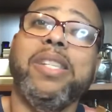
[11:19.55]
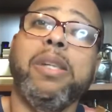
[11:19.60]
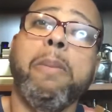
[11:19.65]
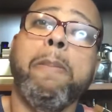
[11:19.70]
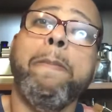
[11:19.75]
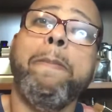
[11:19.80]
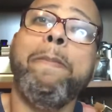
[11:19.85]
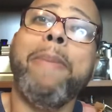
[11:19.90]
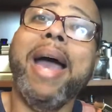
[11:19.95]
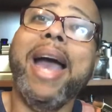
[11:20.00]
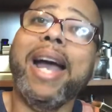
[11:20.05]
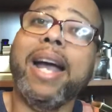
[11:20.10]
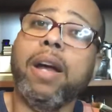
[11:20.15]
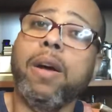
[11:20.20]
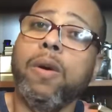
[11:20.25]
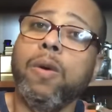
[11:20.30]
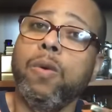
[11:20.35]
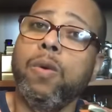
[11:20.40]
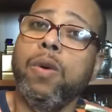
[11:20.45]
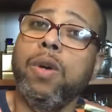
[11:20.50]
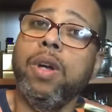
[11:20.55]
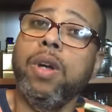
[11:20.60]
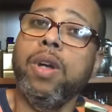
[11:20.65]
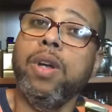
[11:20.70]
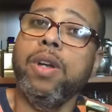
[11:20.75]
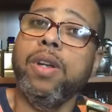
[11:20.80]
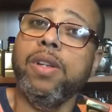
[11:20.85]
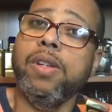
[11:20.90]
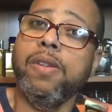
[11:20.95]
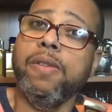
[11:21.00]
tobacco
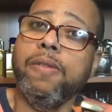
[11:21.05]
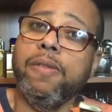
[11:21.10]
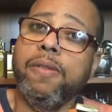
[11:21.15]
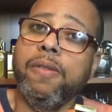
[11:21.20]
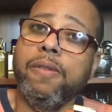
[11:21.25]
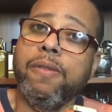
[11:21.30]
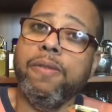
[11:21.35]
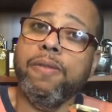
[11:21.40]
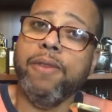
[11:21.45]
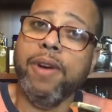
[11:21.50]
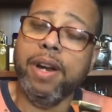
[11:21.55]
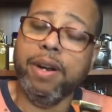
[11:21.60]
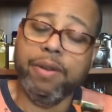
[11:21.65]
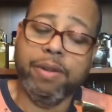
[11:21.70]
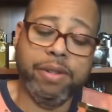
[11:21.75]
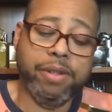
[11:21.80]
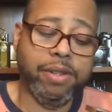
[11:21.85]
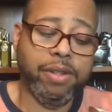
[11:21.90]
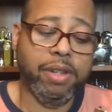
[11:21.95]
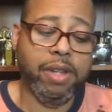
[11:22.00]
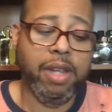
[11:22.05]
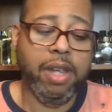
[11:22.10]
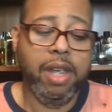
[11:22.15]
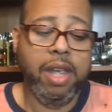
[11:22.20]
fragrance.